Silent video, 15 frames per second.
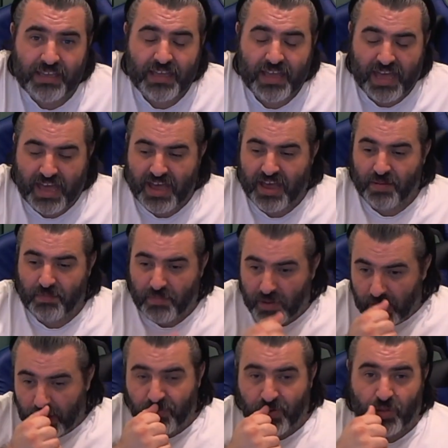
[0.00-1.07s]

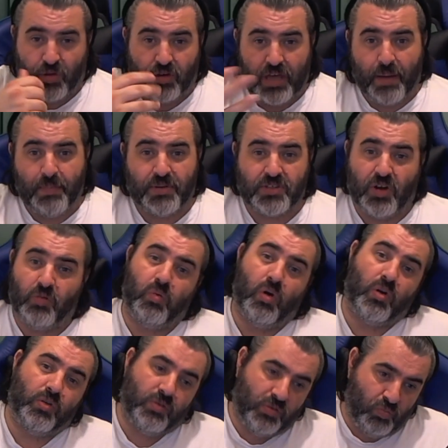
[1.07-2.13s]
If you look at episode
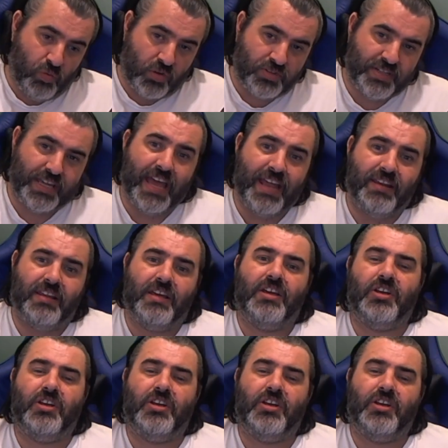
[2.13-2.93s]
1 once again,